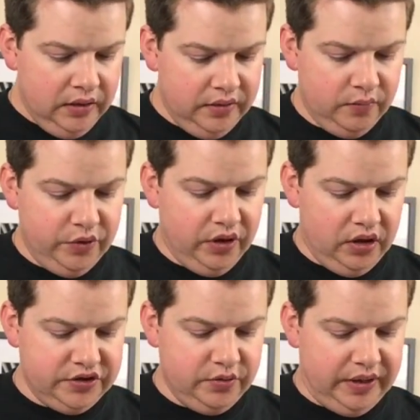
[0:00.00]
And then we
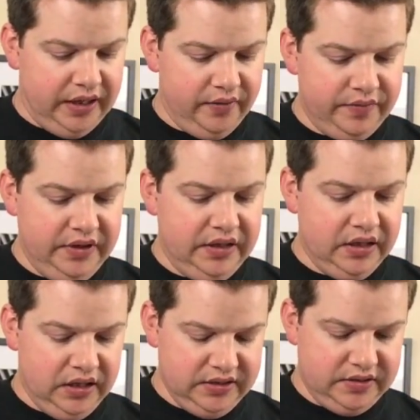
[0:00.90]
also have the
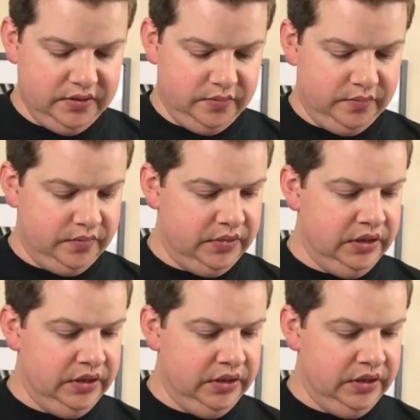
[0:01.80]
custom